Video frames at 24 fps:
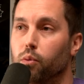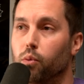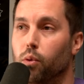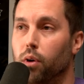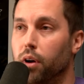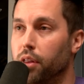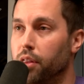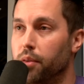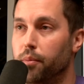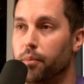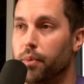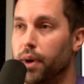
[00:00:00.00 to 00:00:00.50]

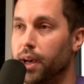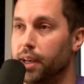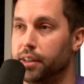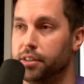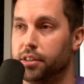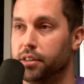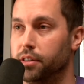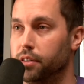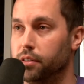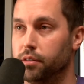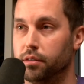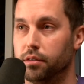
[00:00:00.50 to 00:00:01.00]
of the
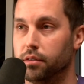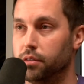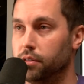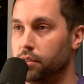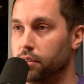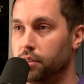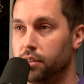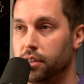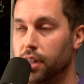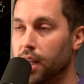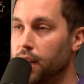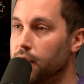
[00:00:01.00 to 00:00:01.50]
best
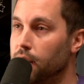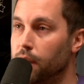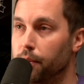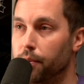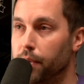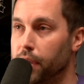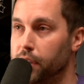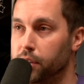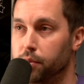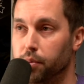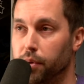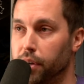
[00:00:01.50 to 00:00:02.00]
stand-up
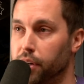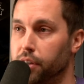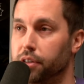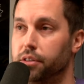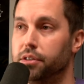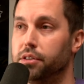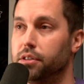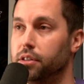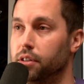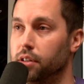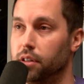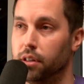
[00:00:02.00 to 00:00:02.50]
bass
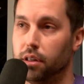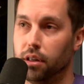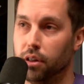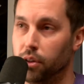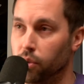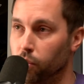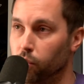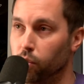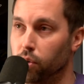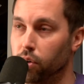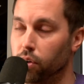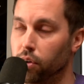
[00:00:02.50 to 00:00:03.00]
players in the
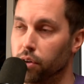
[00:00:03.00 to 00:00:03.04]
world.